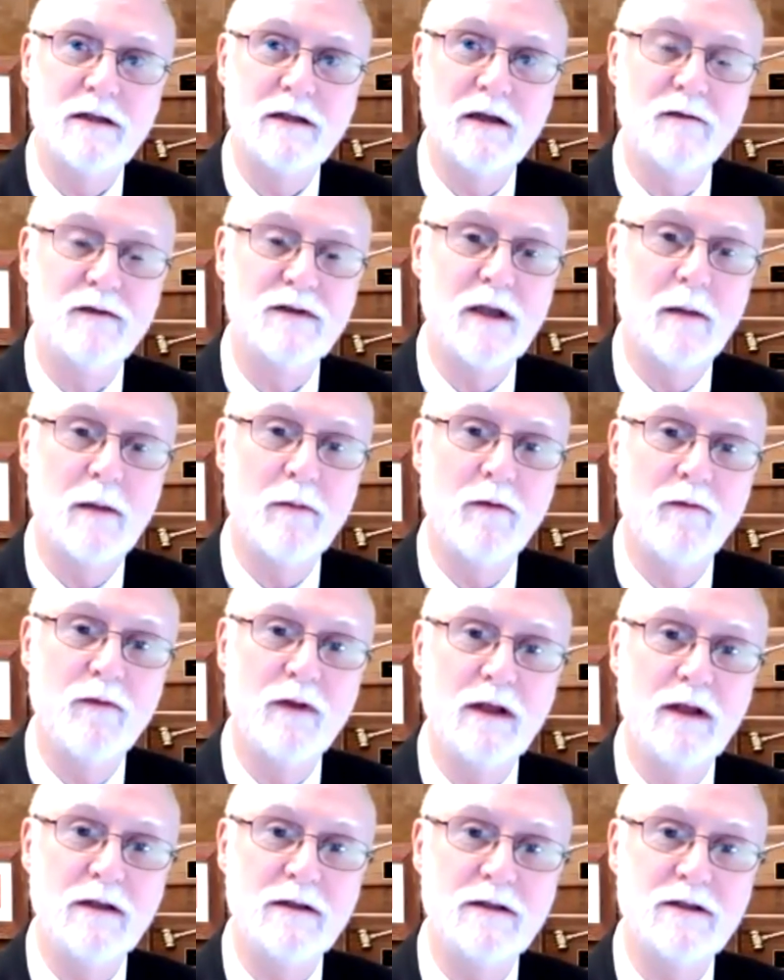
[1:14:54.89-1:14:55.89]
of some of
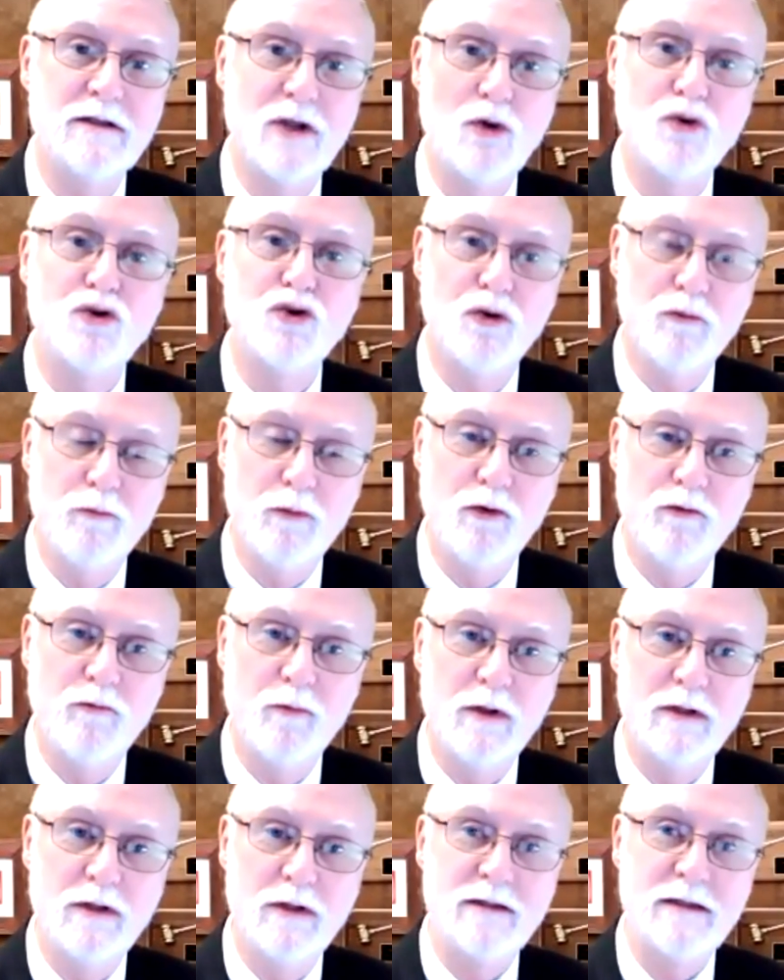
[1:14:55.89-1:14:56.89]
these social
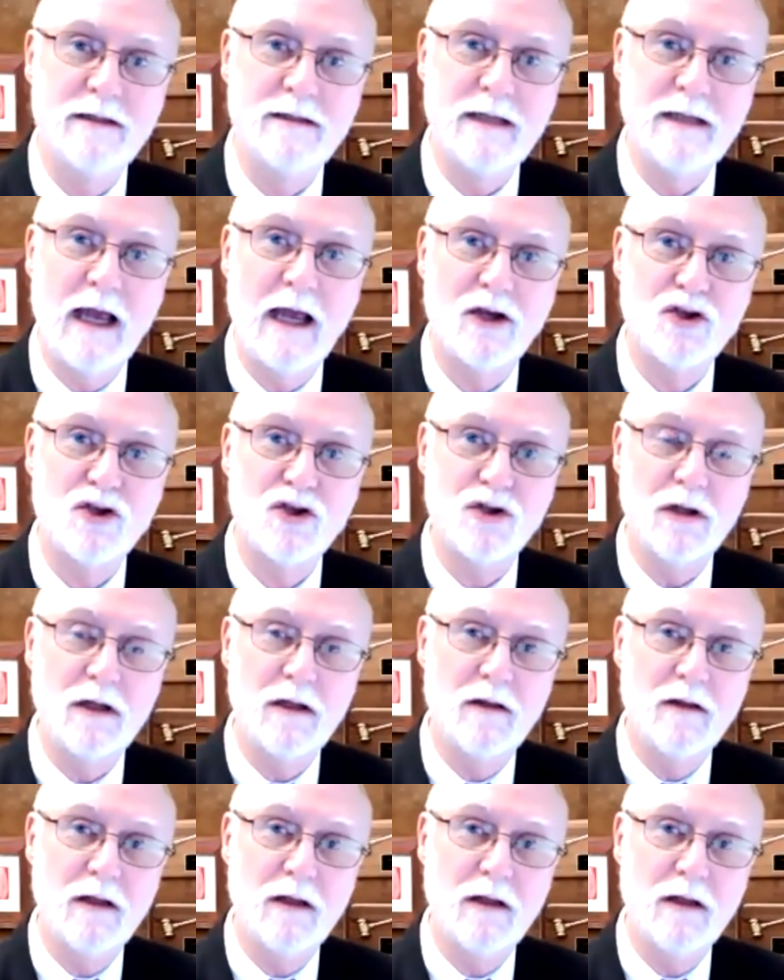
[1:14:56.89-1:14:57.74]
movements is actually